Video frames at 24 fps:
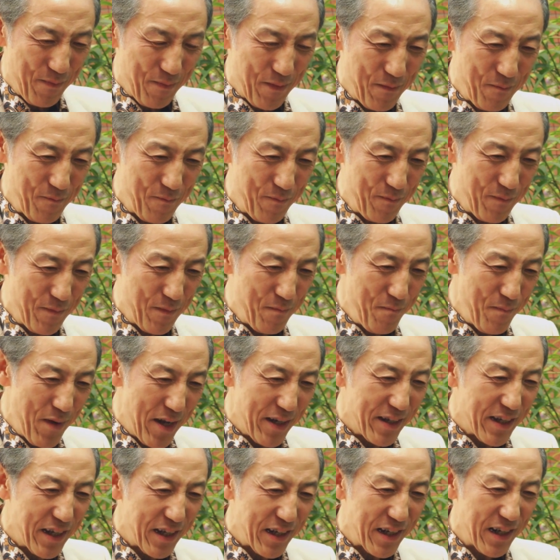
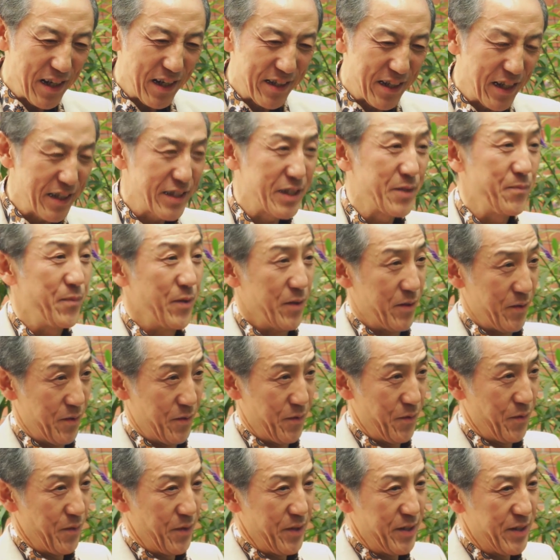making a textbook
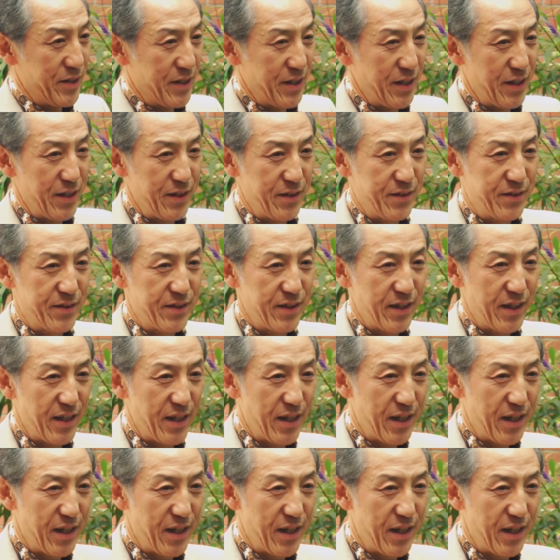which is